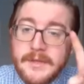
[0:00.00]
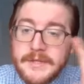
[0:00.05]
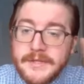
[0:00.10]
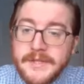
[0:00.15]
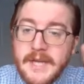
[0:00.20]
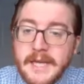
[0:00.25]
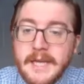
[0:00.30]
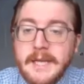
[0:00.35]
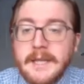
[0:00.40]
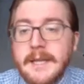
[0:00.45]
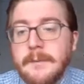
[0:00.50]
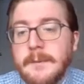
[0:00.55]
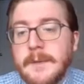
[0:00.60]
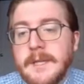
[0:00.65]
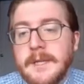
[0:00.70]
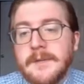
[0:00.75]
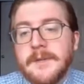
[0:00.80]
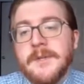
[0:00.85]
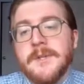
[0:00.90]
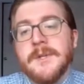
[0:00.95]
The second thing we
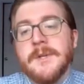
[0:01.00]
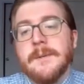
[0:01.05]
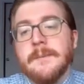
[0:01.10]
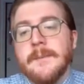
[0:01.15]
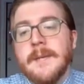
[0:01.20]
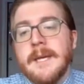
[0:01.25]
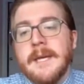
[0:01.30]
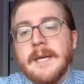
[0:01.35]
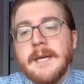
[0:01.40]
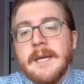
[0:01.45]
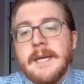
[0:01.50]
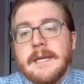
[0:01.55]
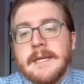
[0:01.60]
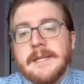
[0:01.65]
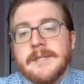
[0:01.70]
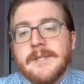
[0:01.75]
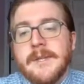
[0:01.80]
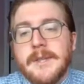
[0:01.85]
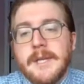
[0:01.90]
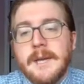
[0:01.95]
need to do
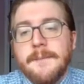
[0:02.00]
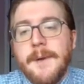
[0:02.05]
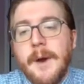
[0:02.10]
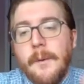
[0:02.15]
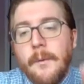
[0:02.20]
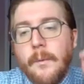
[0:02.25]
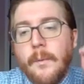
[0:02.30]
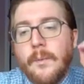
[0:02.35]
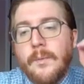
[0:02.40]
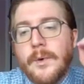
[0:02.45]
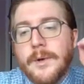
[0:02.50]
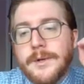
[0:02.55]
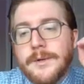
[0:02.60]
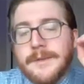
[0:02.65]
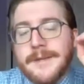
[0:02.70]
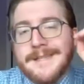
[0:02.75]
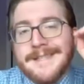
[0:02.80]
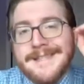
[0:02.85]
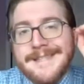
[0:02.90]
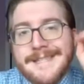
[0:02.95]
is to think about, what are
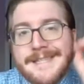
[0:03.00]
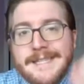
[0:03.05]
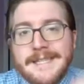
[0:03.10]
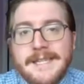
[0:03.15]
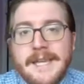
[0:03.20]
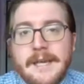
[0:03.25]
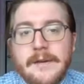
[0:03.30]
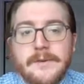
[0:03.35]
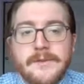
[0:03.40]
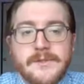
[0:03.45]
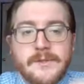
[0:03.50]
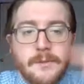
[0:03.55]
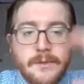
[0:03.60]
the details.